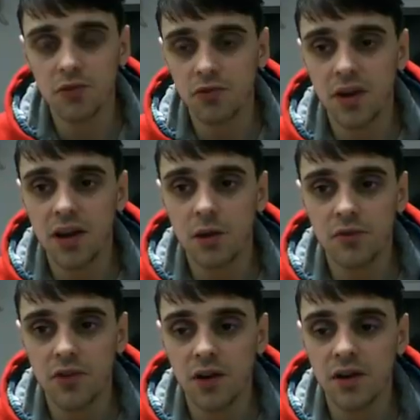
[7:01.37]
rent up
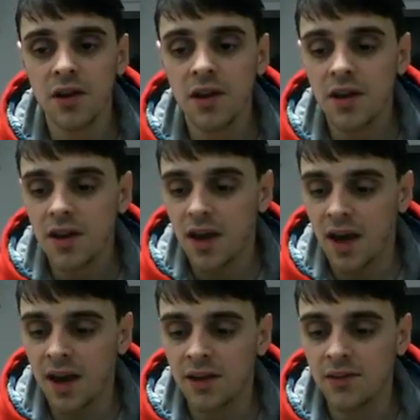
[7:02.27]
front,
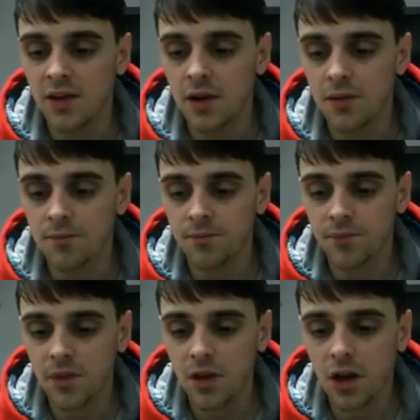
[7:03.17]
and
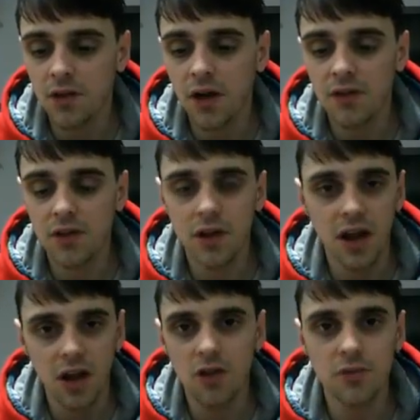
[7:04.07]
kind of other,
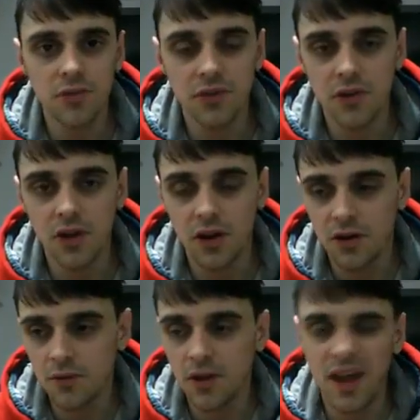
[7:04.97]

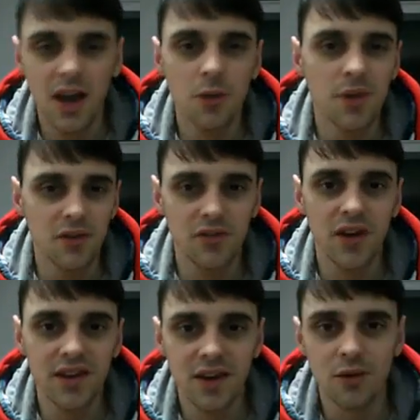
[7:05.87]
like helping a
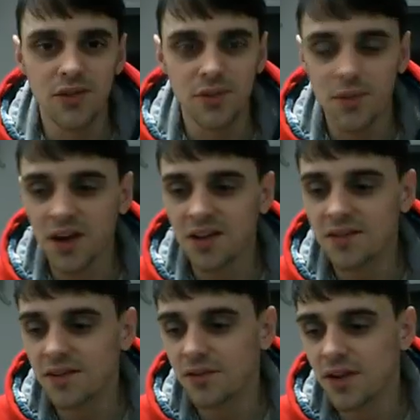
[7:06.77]
friend out with some money and
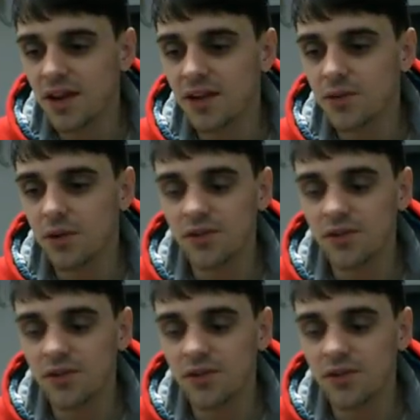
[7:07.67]
stuff like that as well.